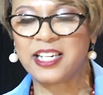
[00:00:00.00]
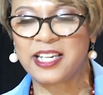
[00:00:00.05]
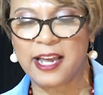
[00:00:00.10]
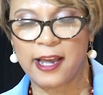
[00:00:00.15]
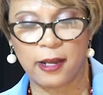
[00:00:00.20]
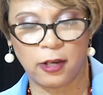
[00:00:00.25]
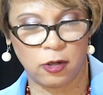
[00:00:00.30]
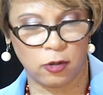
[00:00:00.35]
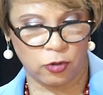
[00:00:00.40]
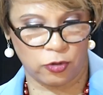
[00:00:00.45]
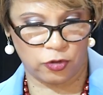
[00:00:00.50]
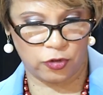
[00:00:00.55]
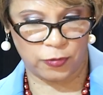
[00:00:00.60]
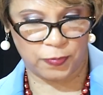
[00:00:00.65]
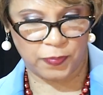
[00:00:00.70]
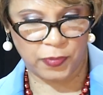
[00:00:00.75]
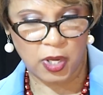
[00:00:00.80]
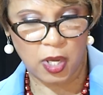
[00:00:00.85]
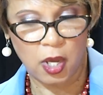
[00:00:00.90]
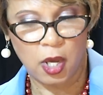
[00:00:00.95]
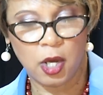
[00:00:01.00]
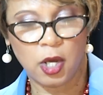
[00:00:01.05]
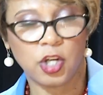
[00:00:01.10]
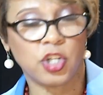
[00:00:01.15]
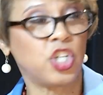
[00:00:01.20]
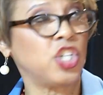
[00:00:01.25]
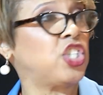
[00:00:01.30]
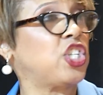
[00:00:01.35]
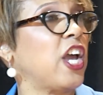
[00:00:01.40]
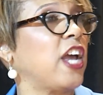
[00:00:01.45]
Daniels.
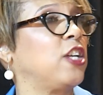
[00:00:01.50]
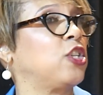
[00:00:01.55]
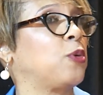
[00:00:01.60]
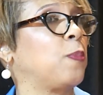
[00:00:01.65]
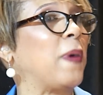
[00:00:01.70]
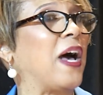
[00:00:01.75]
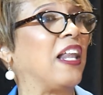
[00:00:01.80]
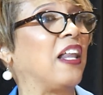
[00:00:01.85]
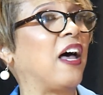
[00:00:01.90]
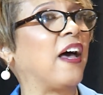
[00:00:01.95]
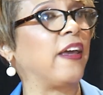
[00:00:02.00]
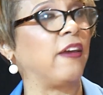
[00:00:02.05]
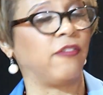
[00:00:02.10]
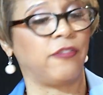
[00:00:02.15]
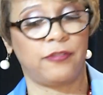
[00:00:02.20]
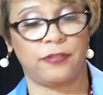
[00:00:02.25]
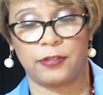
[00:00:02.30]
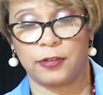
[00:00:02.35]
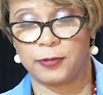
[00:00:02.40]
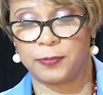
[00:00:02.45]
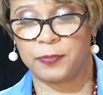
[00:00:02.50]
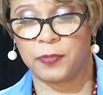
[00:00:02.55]
She changed my life.